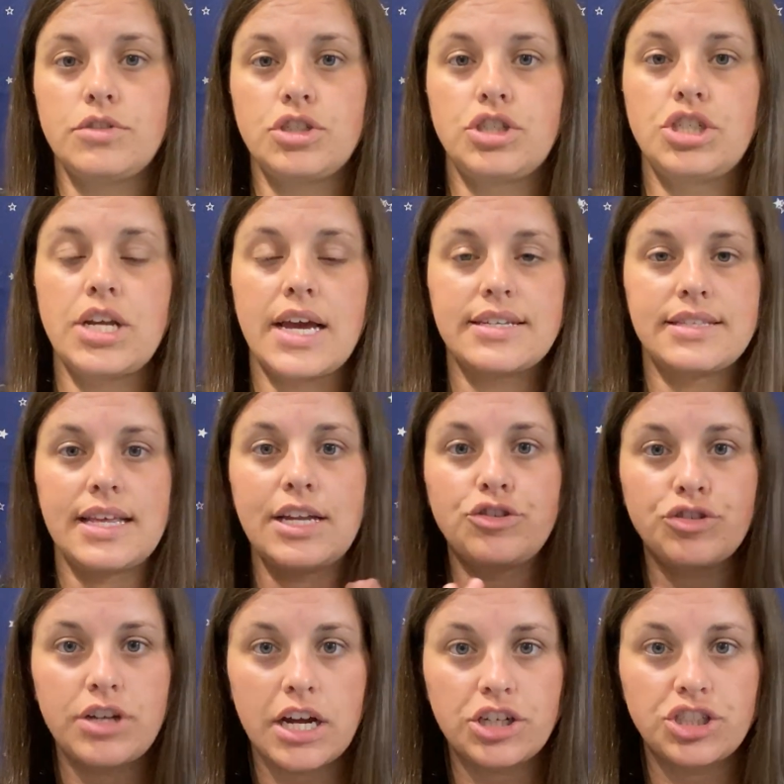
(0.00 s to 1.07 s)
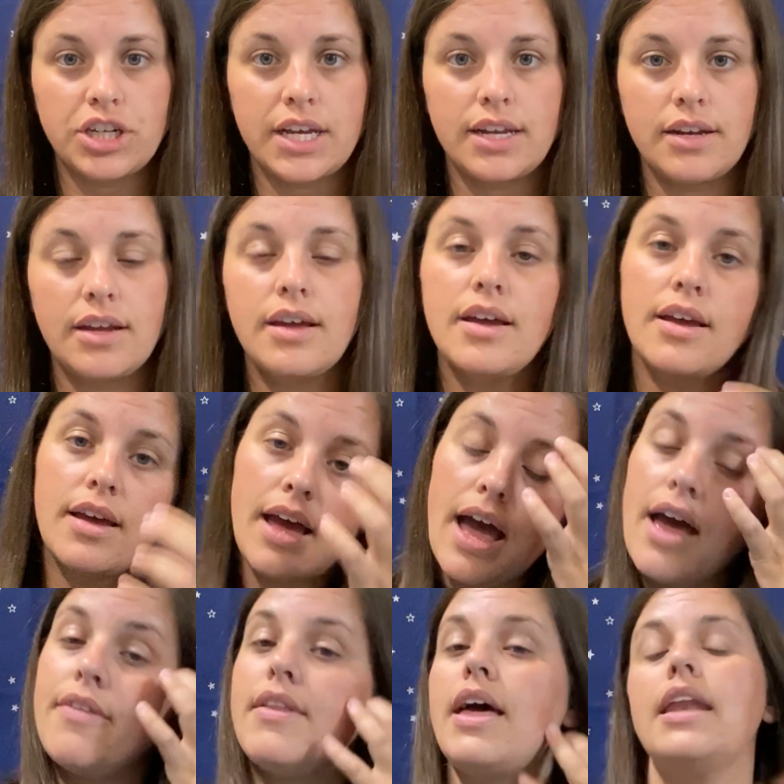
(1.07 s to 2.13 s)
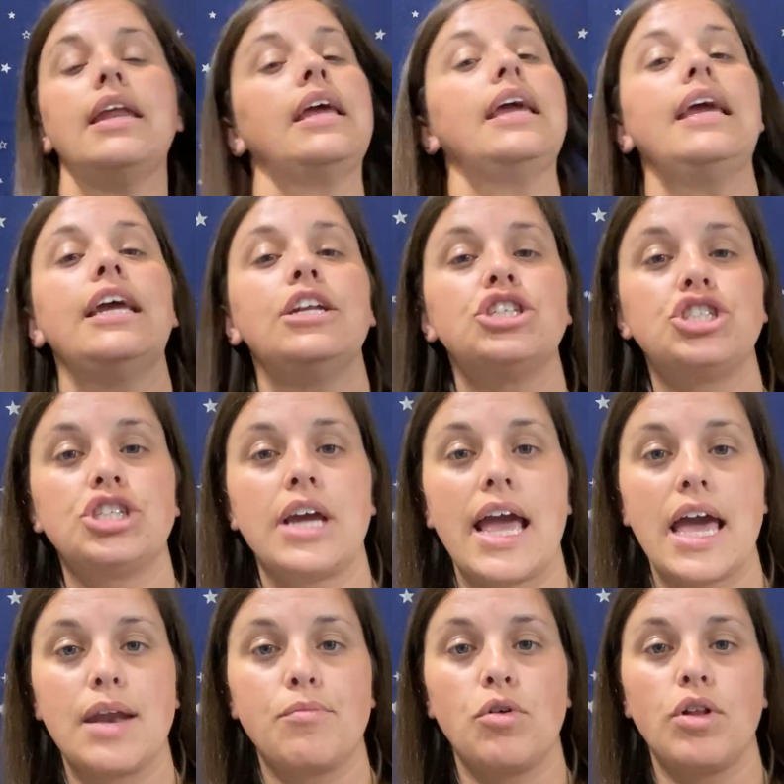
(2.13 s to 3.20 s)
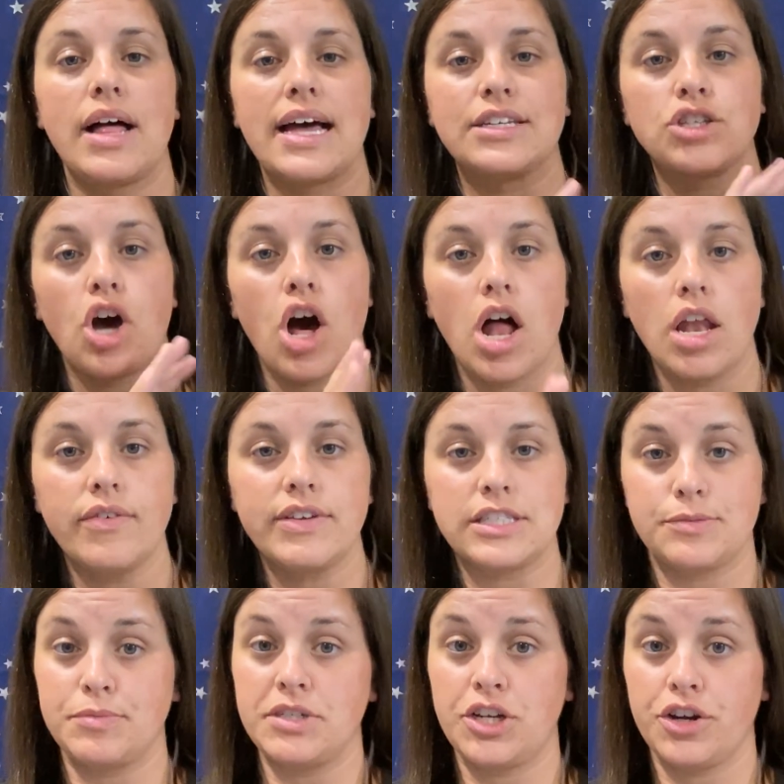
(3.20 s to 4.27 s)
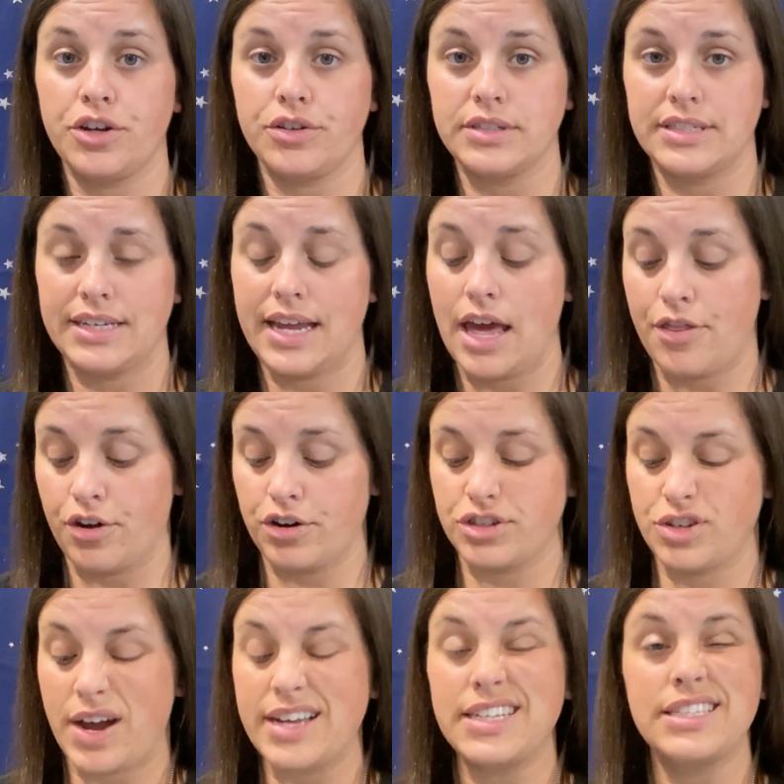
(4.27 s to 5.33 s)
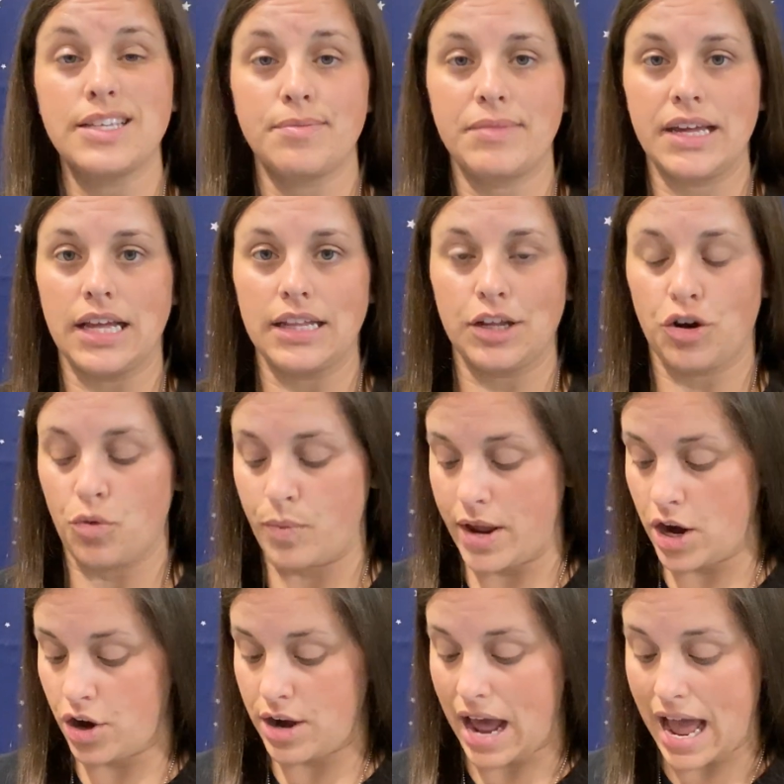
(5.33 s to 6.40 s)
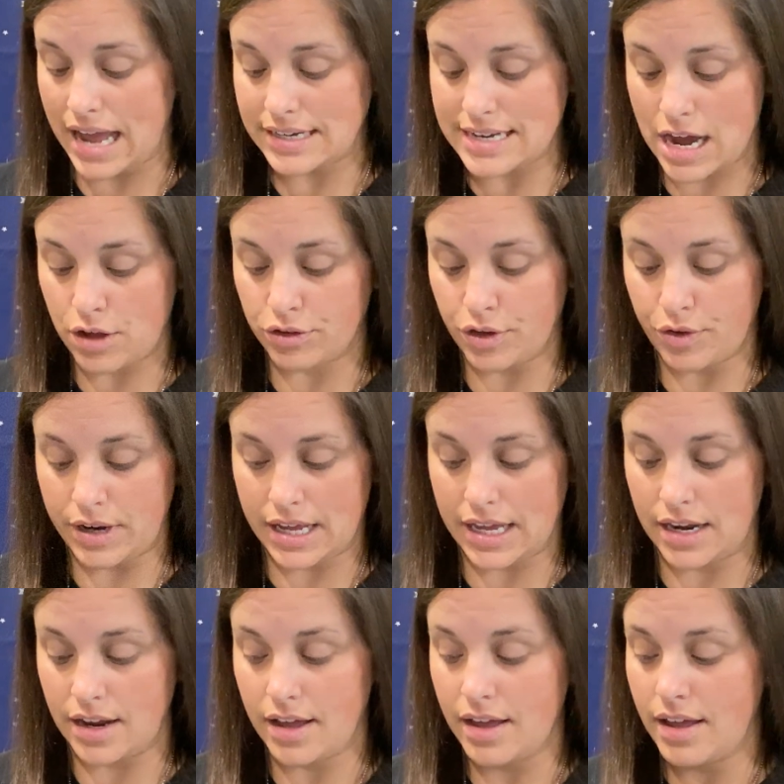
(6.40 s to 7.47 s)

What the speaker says: she has the introduction, and then each animal has all of its materials together. So I did something a little weird. I downloaded